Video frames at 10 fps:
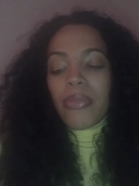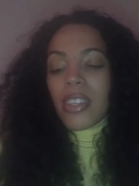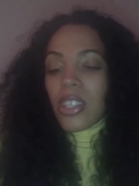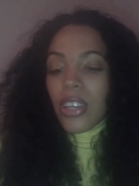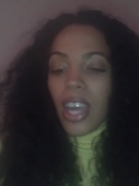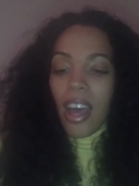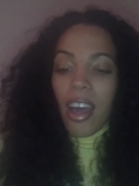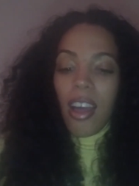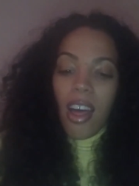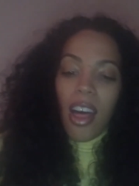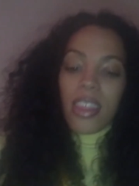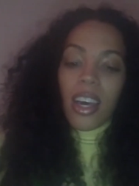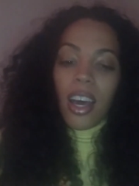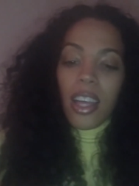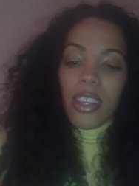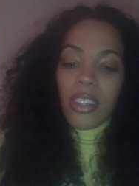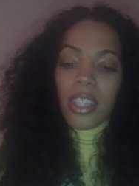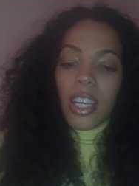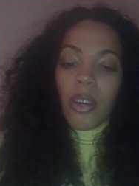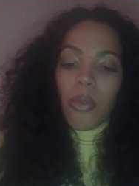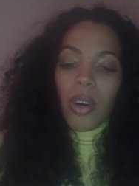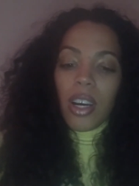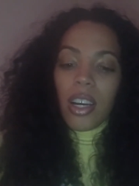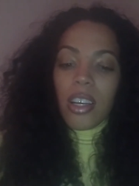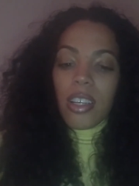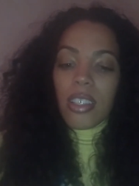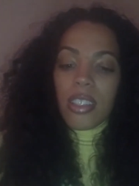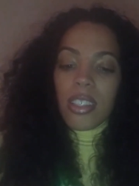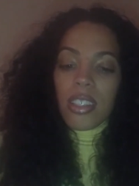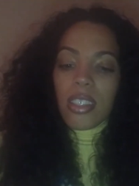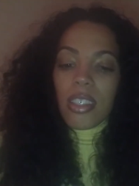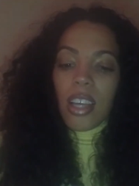So yeah, the other thing was,